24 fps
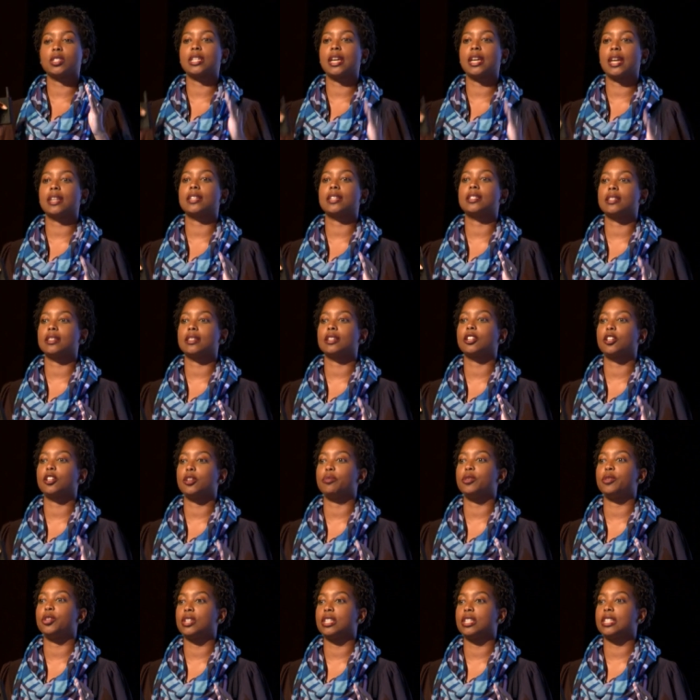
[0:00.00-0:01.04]
getting to the
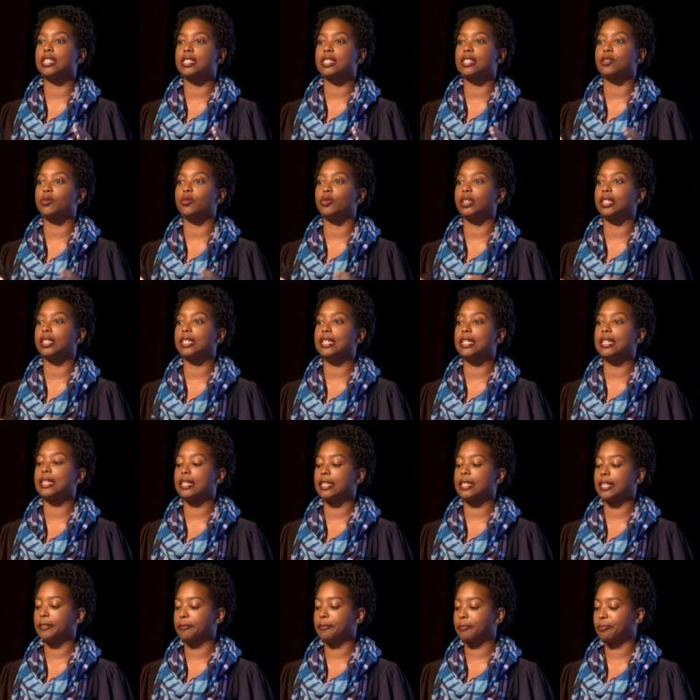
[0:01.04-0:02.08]
communities that really needed it.